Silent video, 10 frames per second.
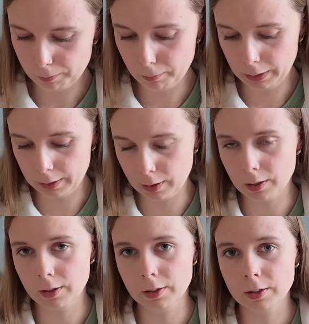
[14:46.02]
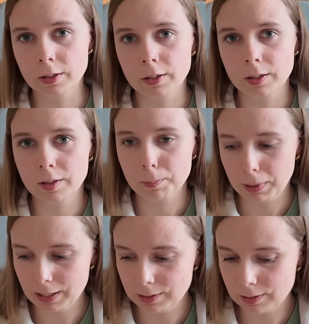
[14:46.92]
big
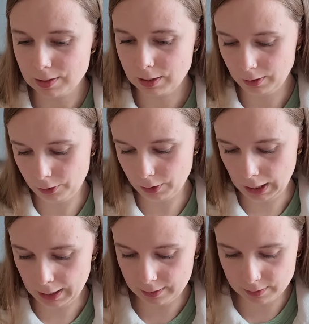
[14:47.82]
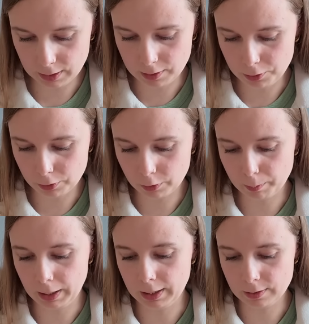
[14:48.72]
painted sinker eyes that I use for
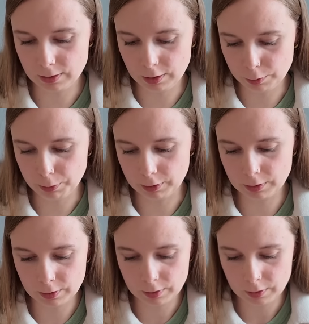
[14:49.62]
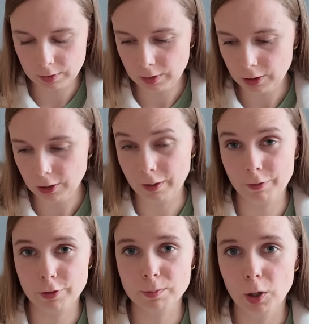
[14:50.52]
my Nessies, but of
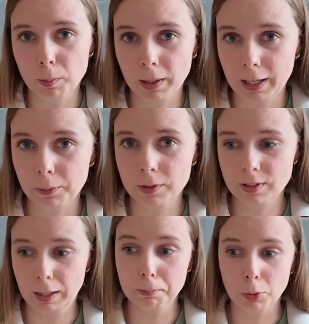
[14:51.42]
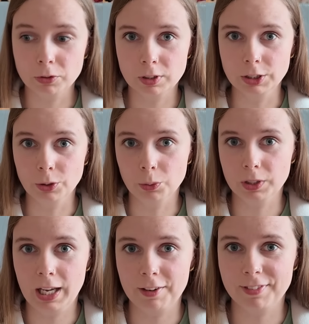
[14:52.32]
the small black ones, I mostly
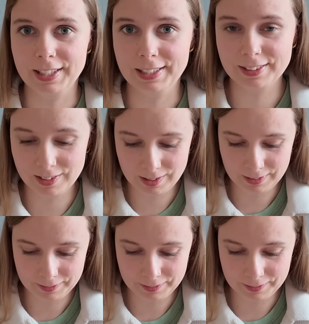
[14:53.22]
only have these.